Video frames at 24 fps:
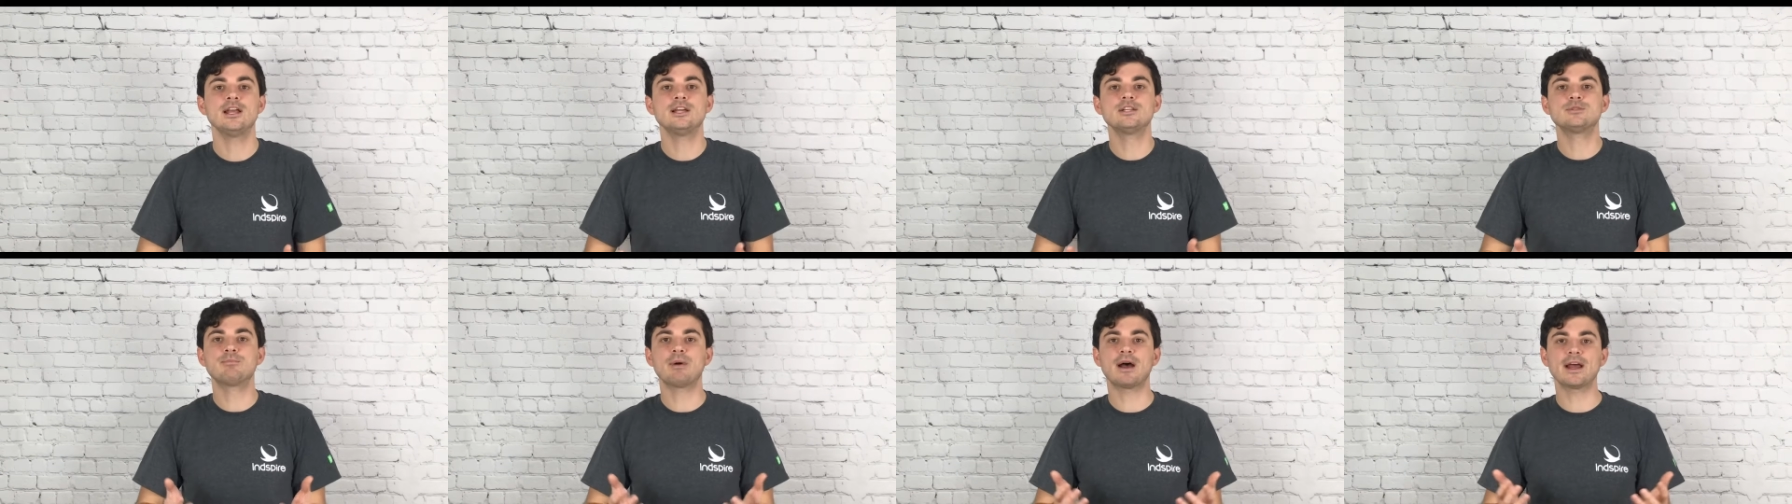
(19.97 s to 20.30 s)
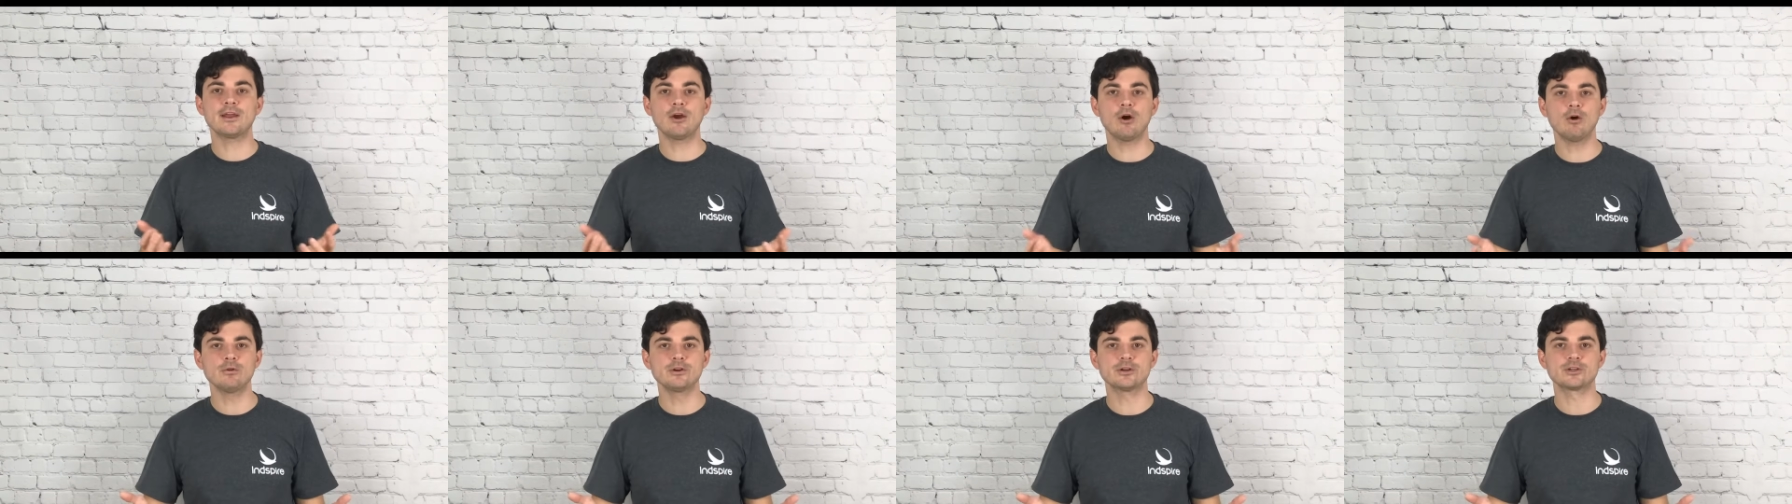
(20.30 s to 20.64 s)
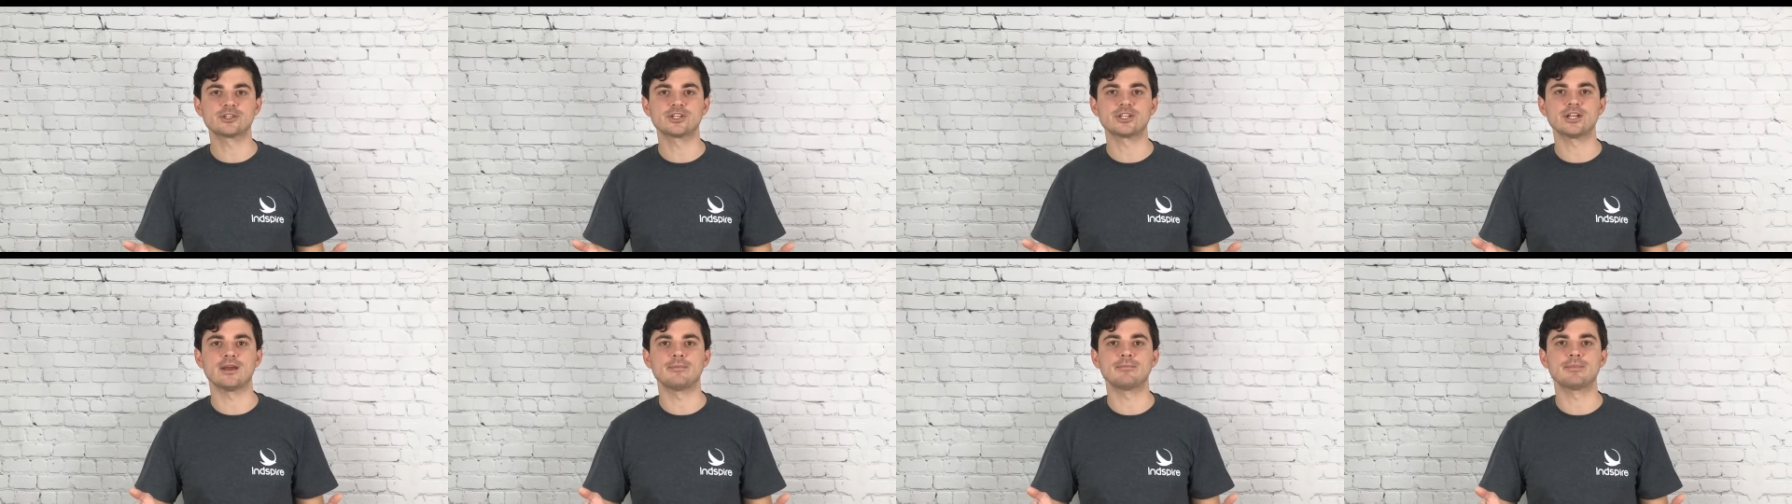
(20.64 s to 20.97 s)
is by
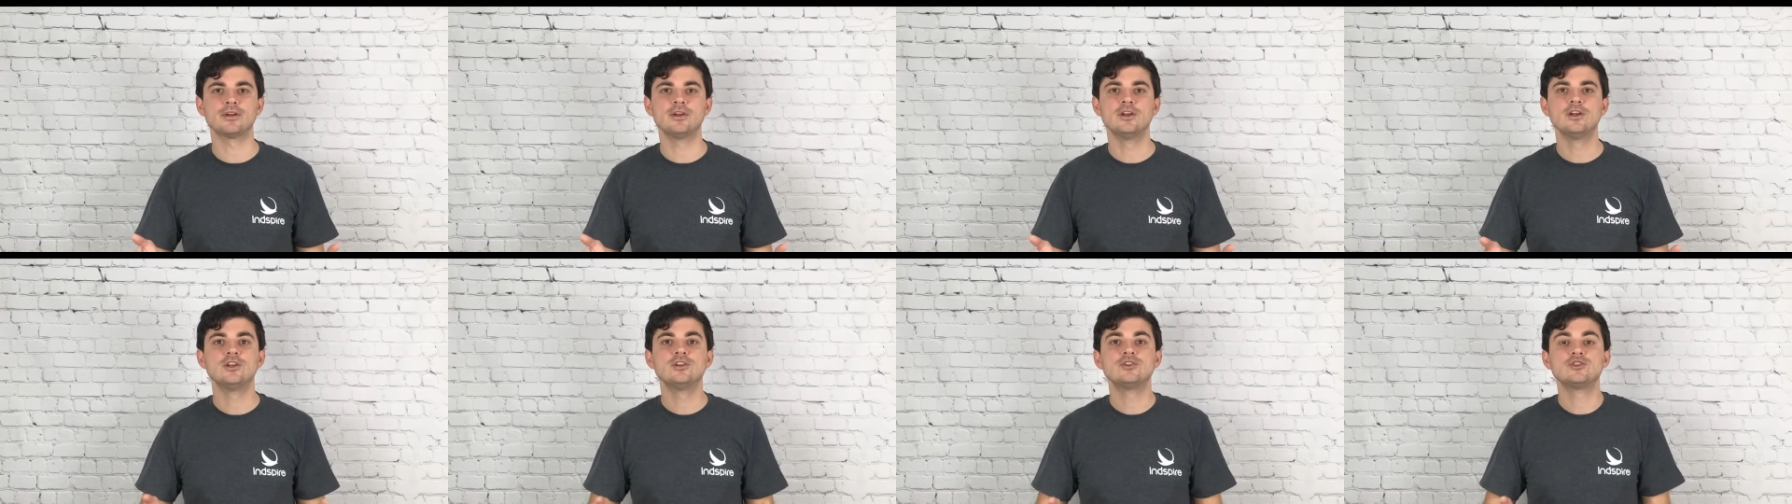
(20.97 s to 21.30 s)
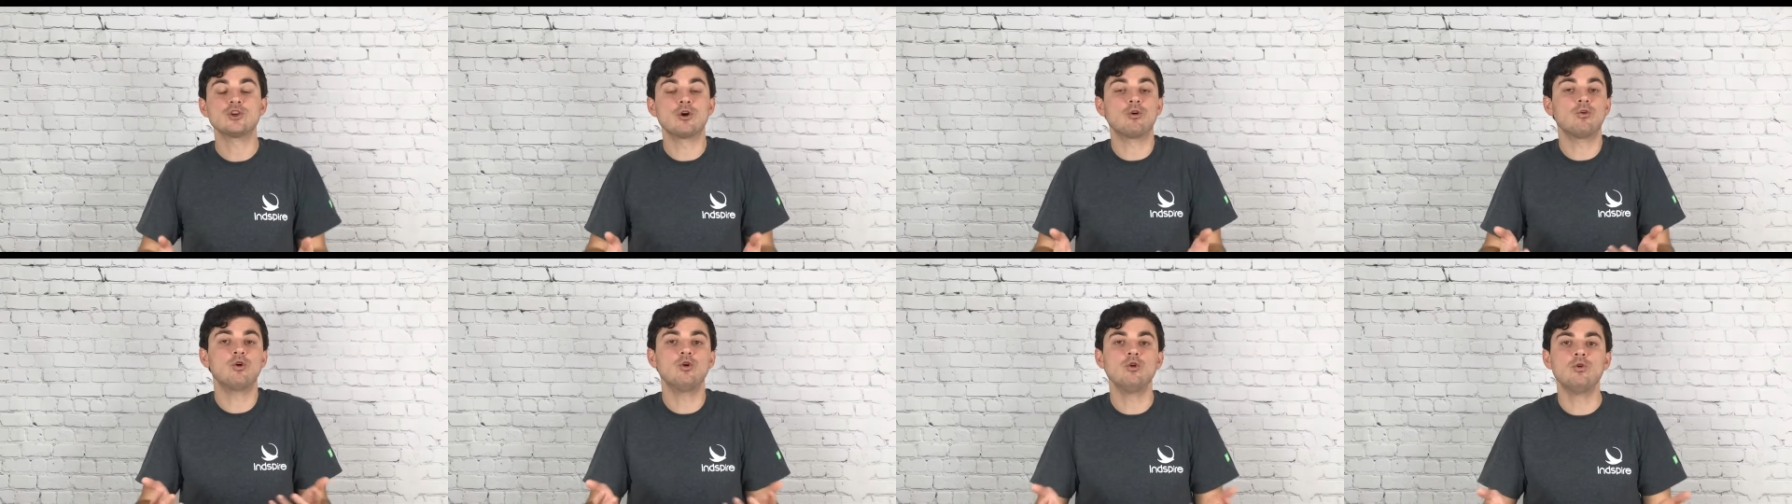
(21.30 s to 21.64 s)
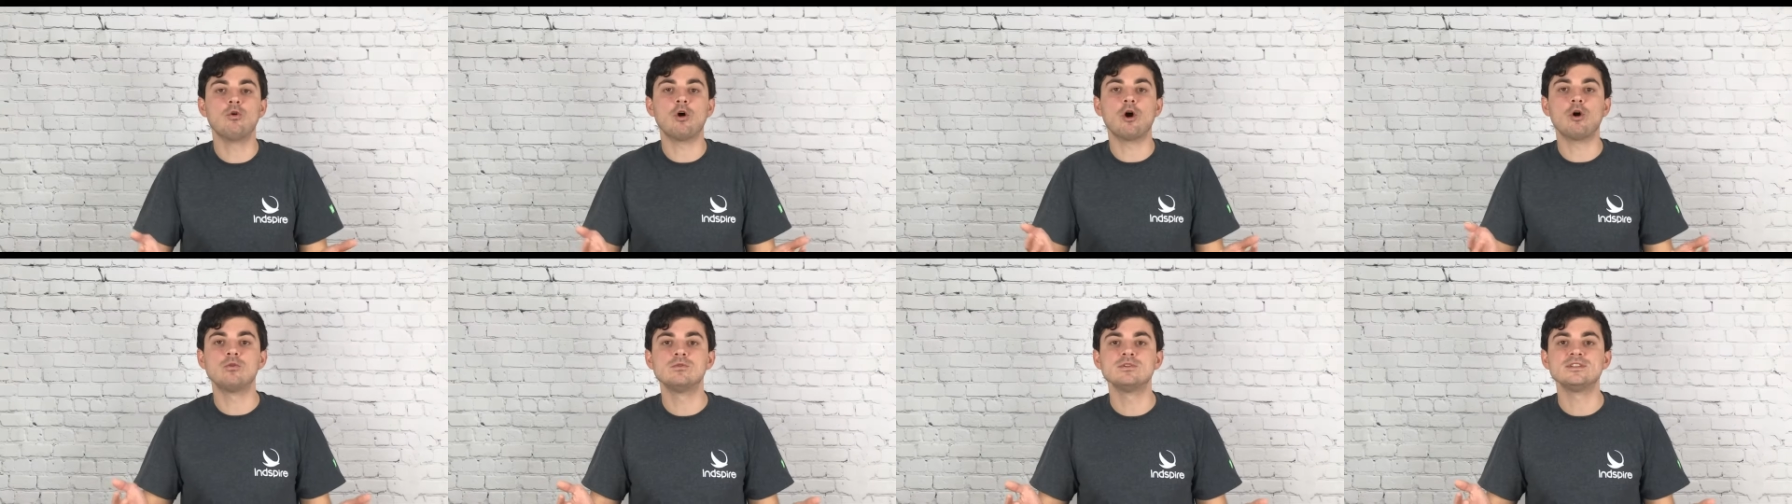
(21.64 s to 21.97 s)
ownership. So
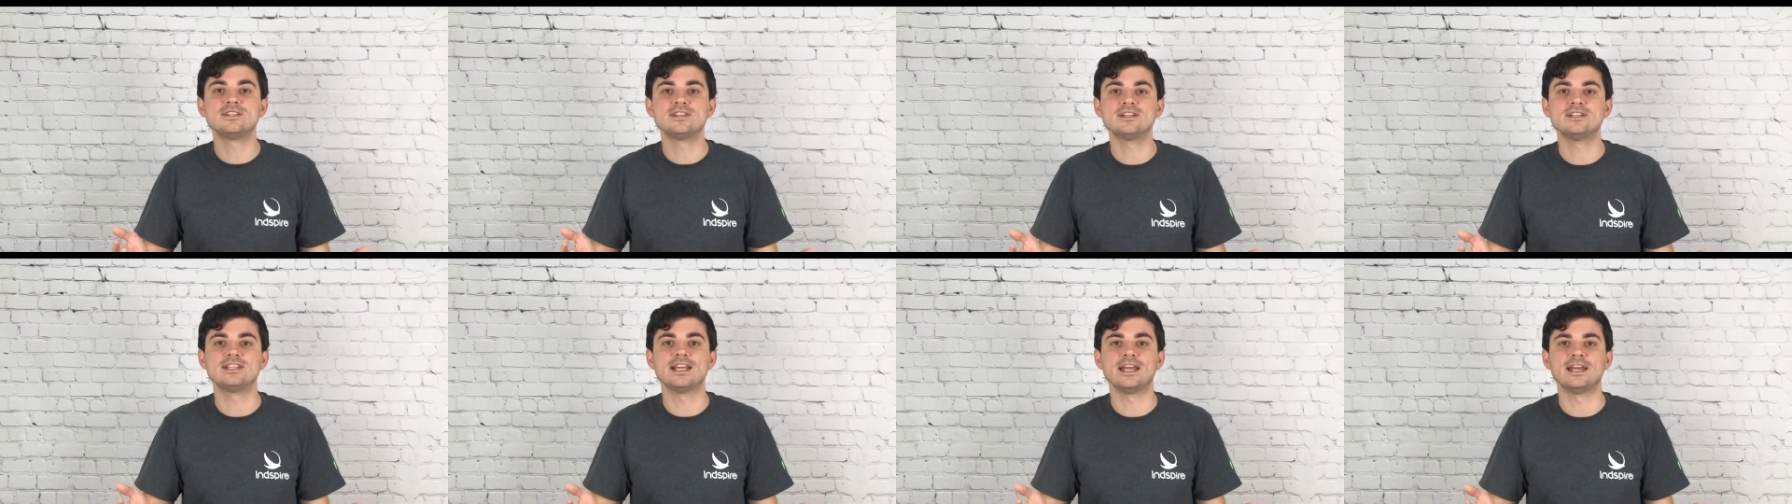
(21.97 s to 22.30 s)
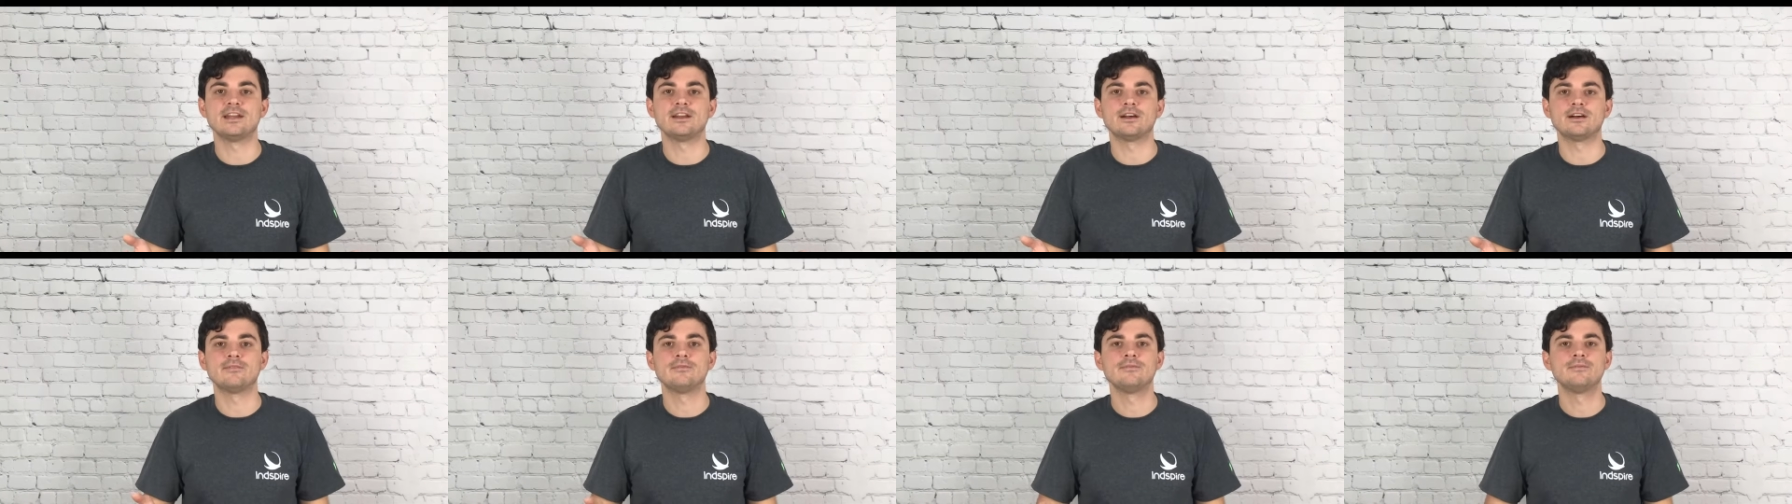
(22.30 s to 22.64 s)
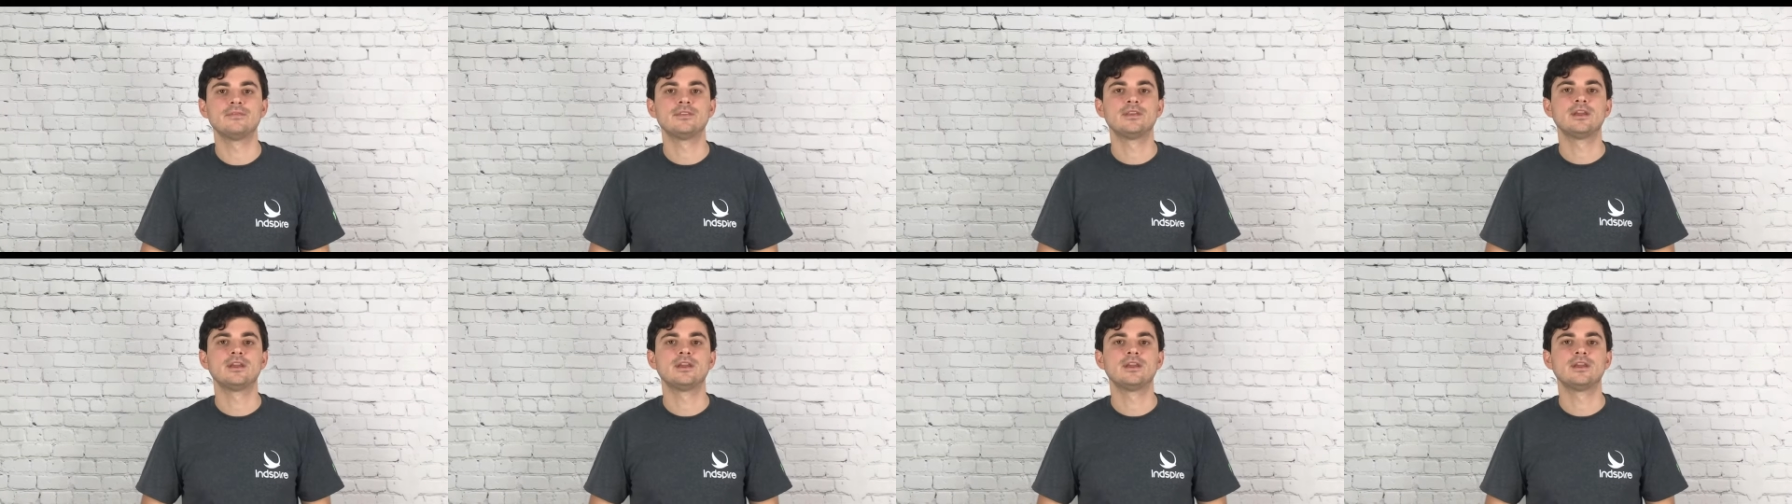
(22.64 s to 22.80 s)
who owns the data?